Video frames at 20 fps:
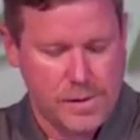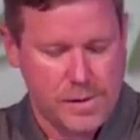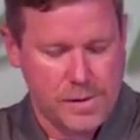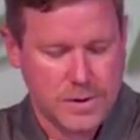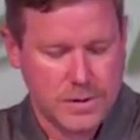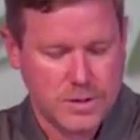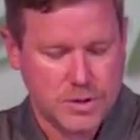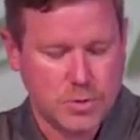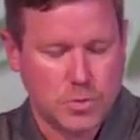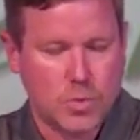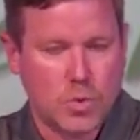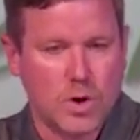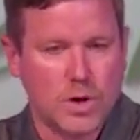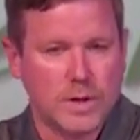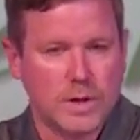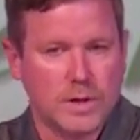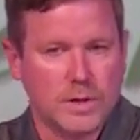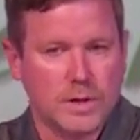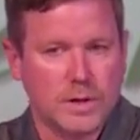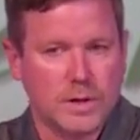So,
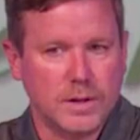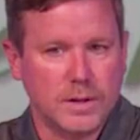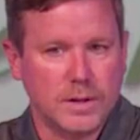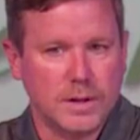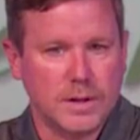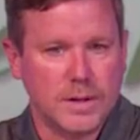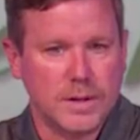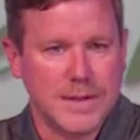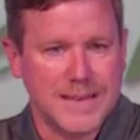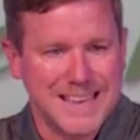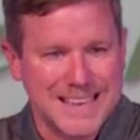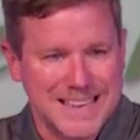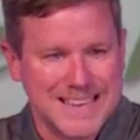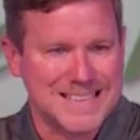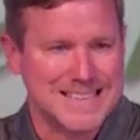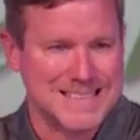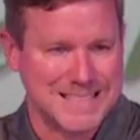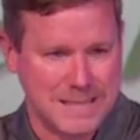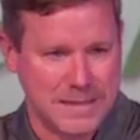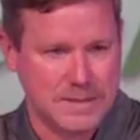what
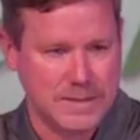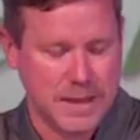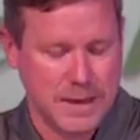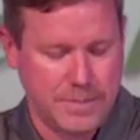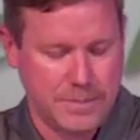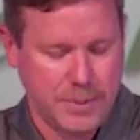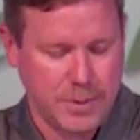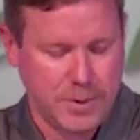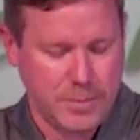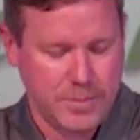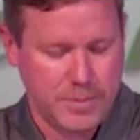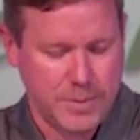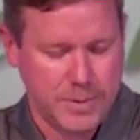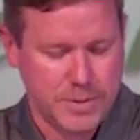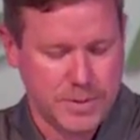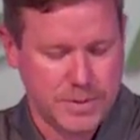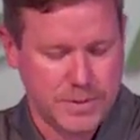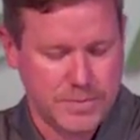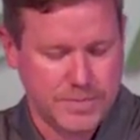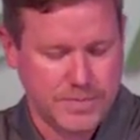is that
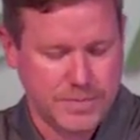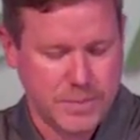purpose?